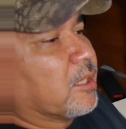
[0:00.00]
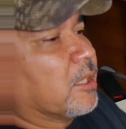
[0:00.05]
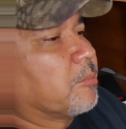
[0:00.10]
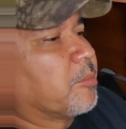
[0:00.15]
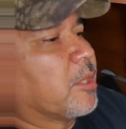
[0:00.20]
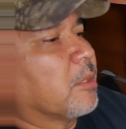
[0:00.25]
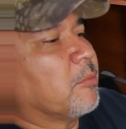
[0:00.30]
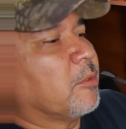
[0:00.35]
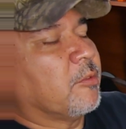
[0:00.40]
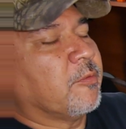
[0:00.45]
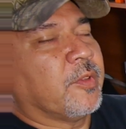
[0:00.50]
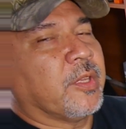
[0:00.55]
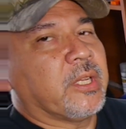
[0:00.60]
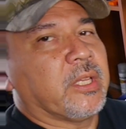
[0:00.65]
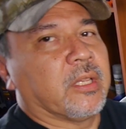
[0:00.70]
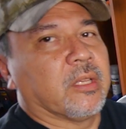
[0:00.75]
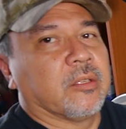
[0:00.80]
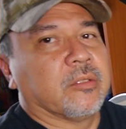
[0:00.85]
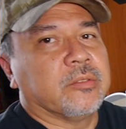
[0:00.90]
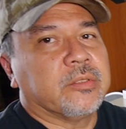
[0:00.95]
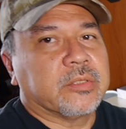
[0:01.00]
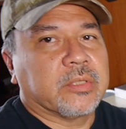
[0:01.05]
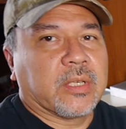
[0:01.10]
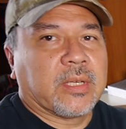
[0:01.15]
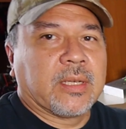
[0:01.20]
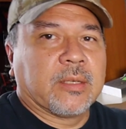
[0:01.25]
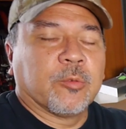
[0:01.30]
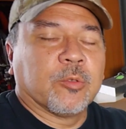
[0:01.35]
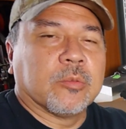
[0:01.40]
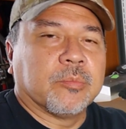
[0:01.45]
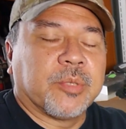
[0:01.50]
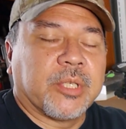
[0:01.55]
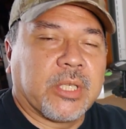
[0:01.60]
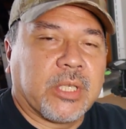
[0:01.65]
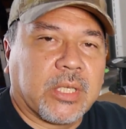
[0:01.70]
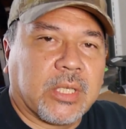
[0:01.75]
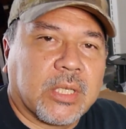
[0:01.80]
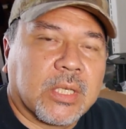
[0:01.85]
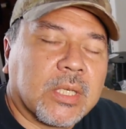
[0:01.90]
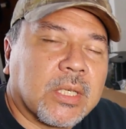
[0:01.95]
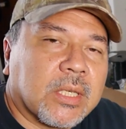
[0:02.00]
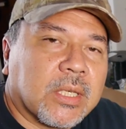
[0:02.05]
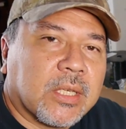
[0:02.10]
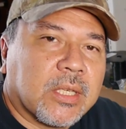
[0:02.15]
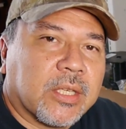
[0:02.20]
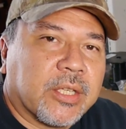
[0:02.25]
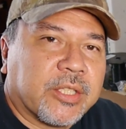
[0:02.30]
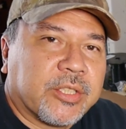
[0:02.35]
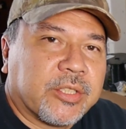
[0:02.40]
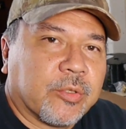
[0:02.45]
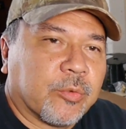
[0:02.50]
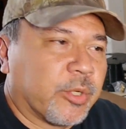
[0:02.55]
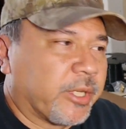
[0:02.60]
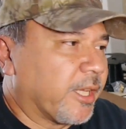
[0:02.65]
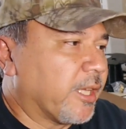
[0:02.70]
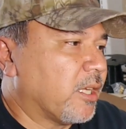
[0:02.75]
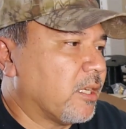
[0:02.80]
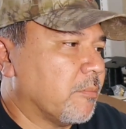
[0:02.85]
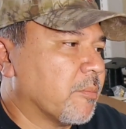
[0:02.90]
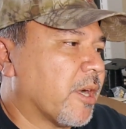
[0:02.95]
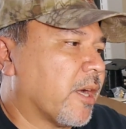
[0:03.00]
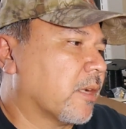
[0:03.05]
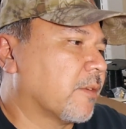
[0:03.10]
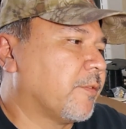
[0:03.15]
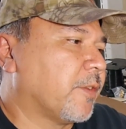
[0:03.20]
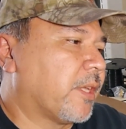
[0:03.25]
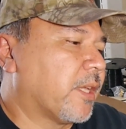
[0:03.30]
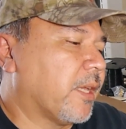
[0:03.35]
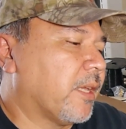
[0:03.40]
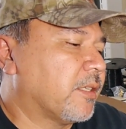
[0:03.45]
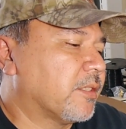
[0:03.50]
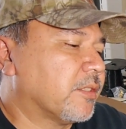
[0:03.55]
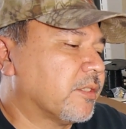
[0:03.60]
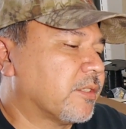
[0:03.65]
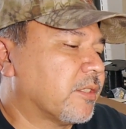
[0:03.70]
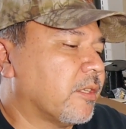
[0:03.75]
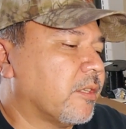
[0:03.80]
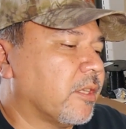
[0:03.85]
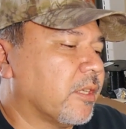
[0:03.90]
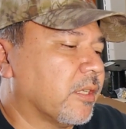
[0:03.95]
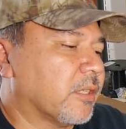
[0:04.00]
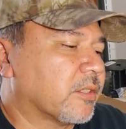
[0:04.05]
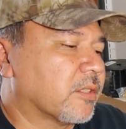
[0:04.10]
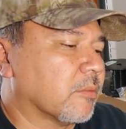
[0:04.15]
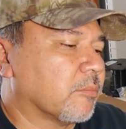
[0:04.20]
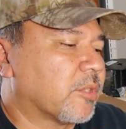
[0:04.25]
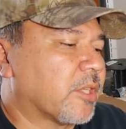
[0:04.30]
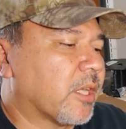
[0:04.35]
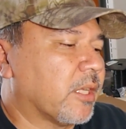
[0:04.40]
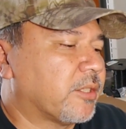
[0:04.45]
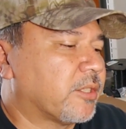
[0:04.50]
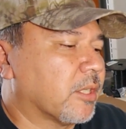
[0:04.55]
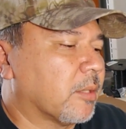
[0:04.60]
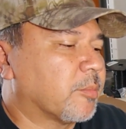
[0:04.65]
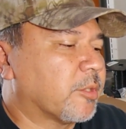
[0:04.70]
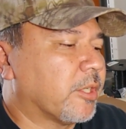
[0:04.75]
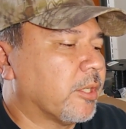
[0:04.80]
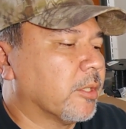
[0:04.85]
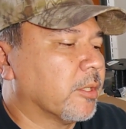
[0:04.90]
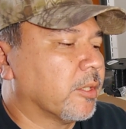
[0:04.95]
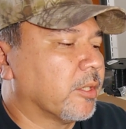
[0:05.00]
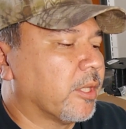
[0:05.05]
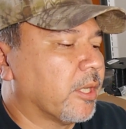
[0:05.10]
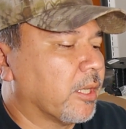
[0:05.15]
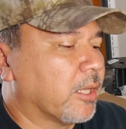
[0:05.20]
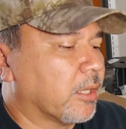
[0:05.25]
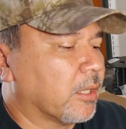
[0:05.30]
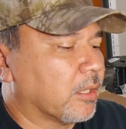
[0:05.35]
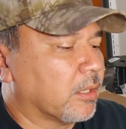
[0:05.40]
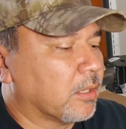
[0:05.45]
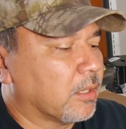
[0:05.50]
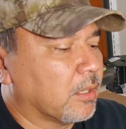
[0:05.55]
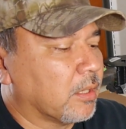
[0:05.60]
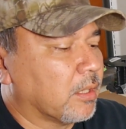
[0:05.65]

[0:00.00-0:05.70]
upcoming videos, I will be doing any modifications to this, some touch-ups here and there,